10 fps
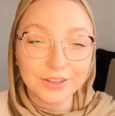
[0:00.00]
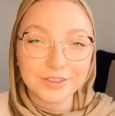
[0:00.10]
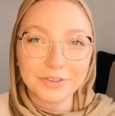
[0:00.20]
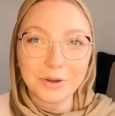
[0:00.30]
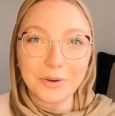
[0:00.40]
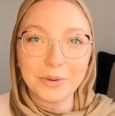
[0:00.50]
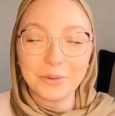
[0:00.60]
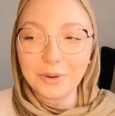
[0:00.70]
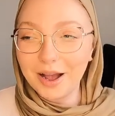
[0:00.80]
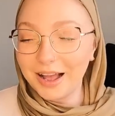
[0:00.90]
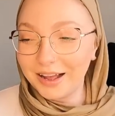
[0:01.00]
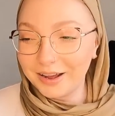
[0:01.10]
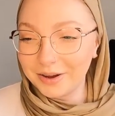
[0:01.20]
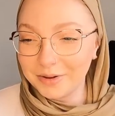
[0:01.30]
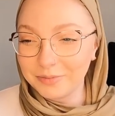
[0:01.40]
So
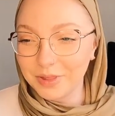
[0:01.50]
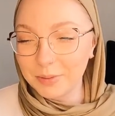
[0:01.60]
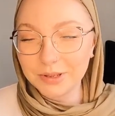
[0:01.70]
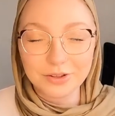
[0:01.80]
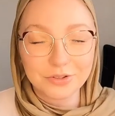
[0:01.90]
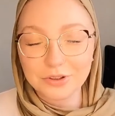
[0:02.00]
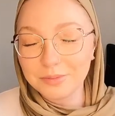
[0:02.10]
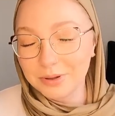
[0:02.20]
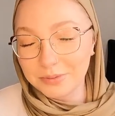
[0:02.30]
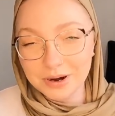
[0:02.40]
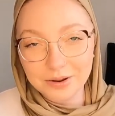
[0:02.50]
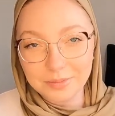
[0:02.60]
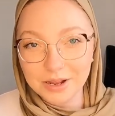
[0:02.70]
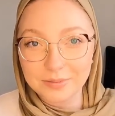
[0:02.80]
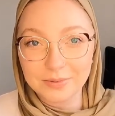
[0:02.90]
I mean, you shouldn't be wearing
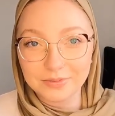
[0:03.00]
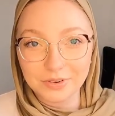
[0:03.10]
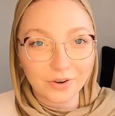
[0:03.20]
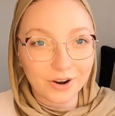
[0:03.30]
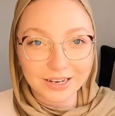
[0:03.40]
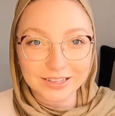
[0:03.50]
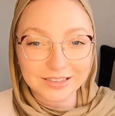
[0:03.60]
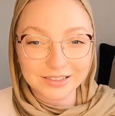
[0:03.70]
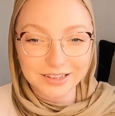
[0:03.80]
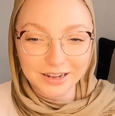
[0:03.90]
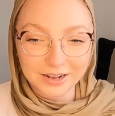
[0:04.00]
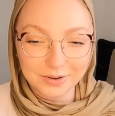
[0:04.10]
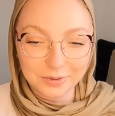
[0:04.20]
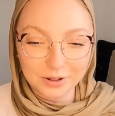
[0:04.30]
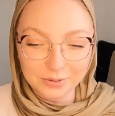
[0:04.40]
makeup regardless
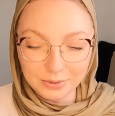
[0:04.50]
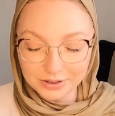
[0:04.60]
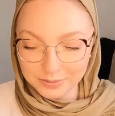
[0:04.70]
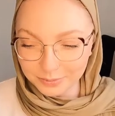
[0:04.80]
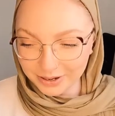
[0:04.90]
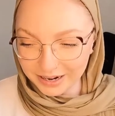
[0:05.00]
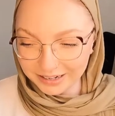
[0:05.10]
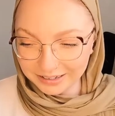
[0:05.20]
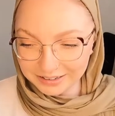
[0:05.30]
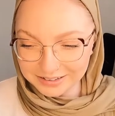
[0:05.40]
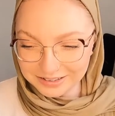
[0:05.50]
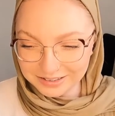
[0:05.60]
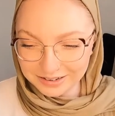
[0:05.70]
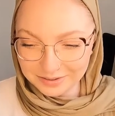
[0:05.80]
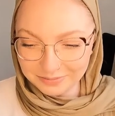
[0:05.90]
whilst praying, because